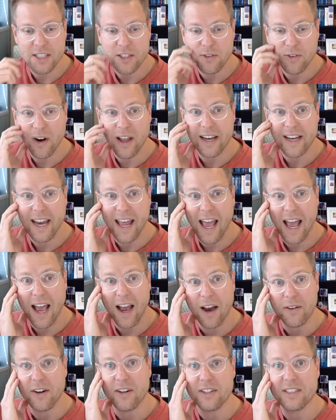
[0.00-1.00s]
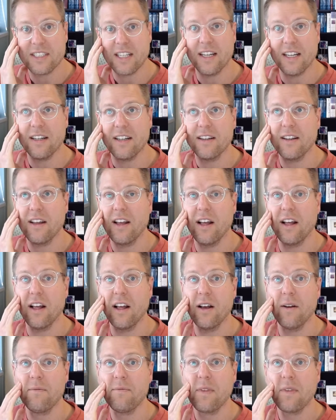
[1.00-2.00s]
you right now, you know, it's
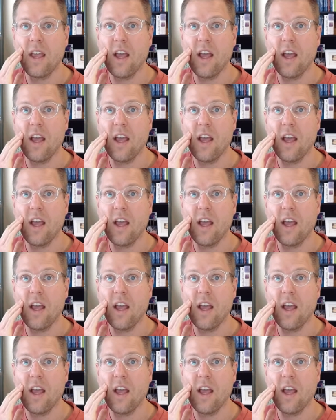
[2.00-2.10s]
a